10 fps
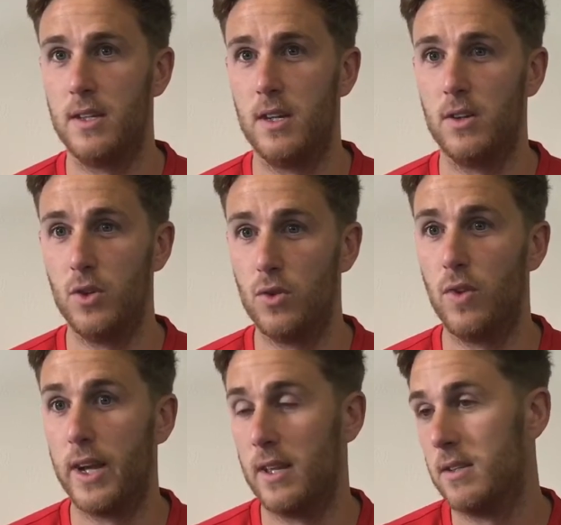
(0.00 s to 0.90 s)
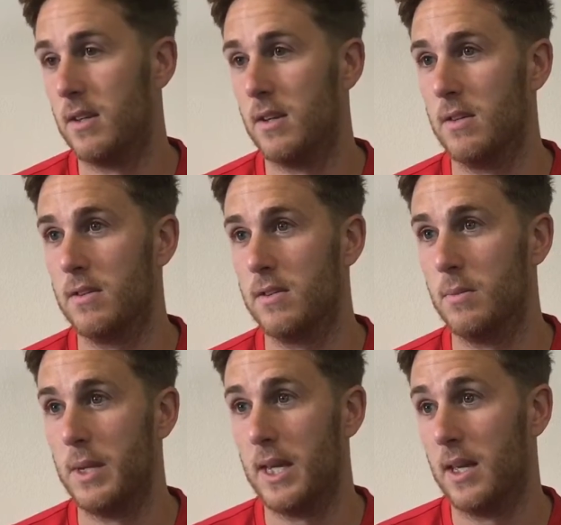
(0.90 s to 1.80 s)
you know, you're ready to
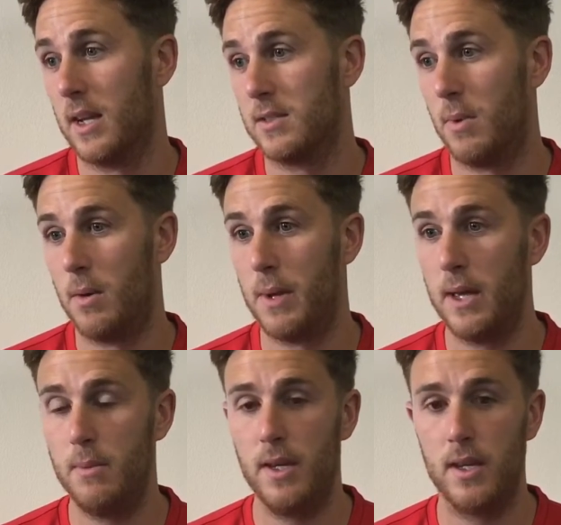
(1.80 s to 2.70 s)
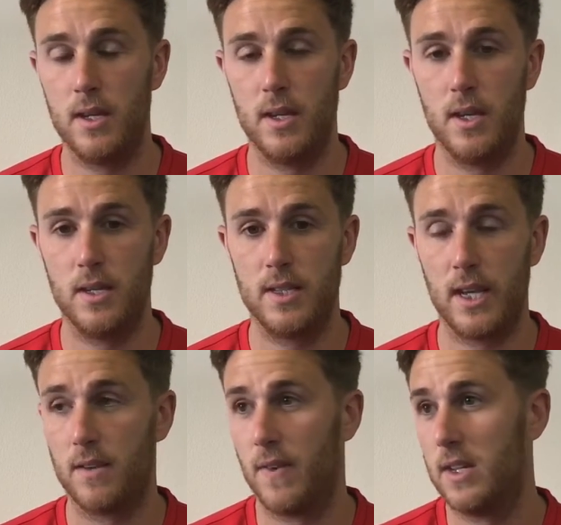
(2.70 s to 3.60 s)
be in that spot maybe, and
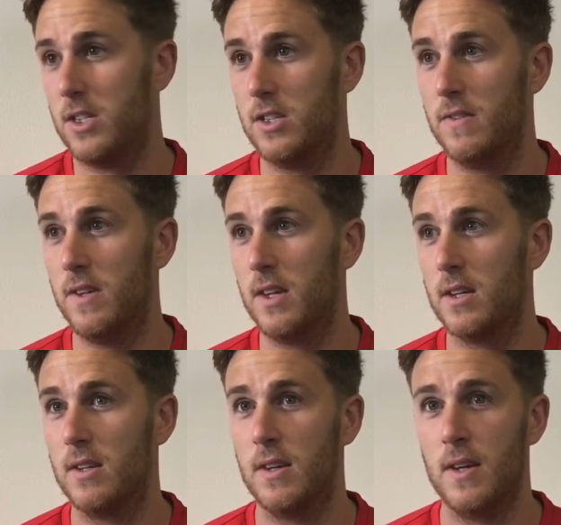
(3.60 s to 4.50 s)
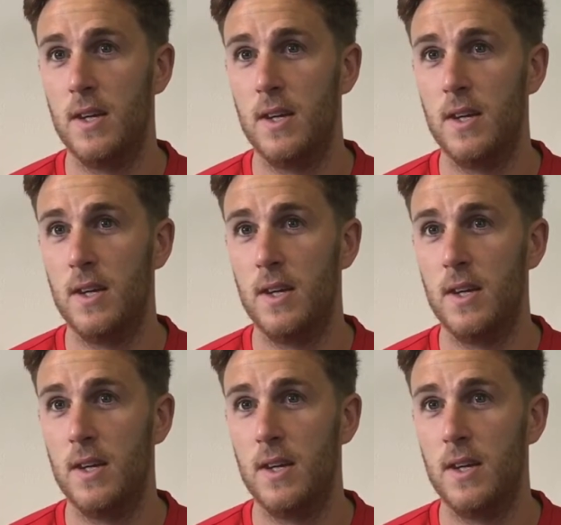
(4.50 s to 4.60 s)
take advantage of it. And